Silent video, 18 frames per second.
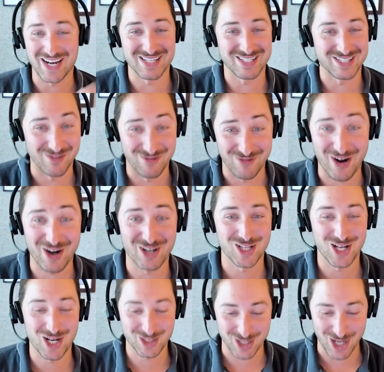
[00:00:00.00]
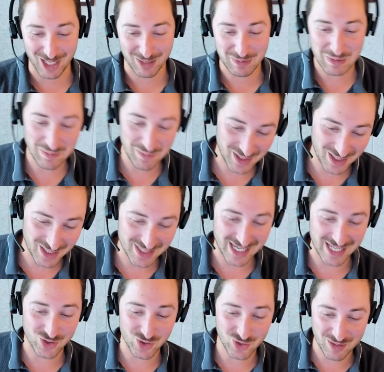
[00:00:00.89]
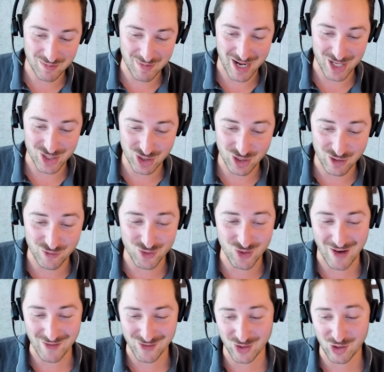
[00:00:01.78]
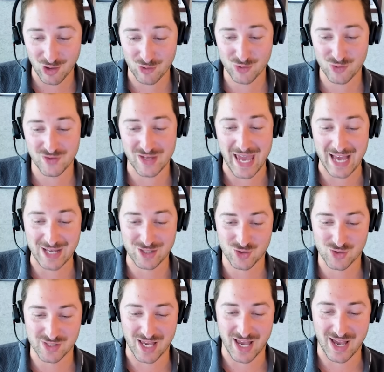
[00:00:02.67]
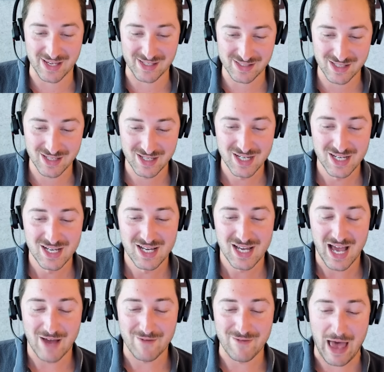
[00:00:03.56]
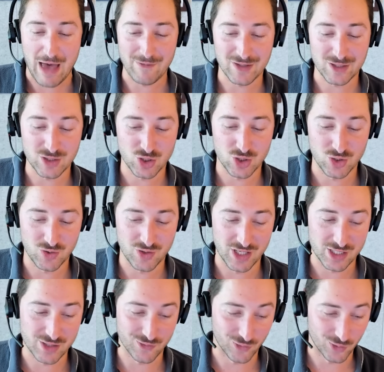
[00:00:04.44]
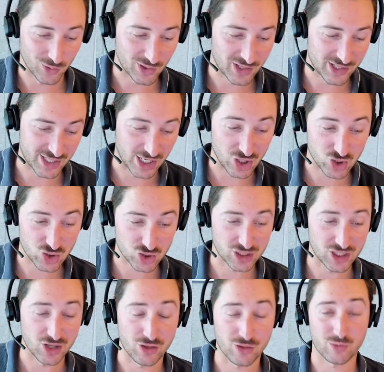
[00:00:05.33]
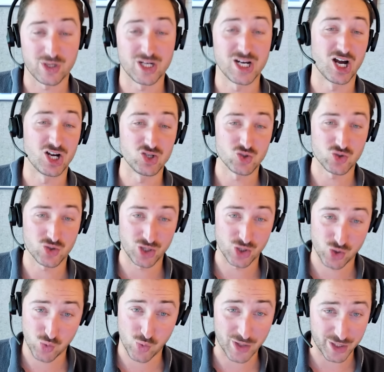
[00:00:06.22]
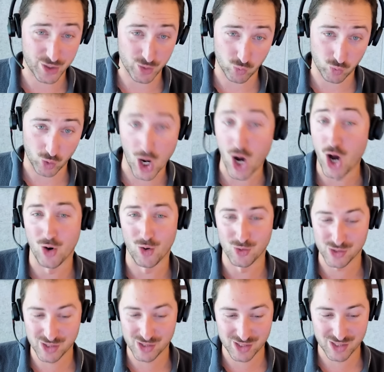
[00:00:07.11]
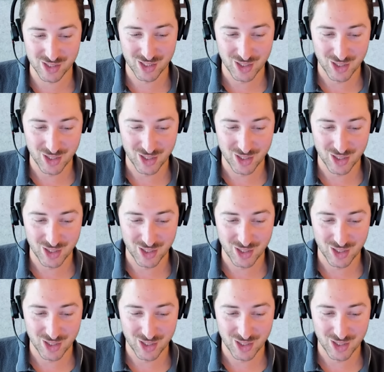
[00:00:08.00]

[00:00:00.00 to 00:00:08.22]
It's a very long document because as you can imagine, if you have to go through the exercise of having to do this for essentially 320 rows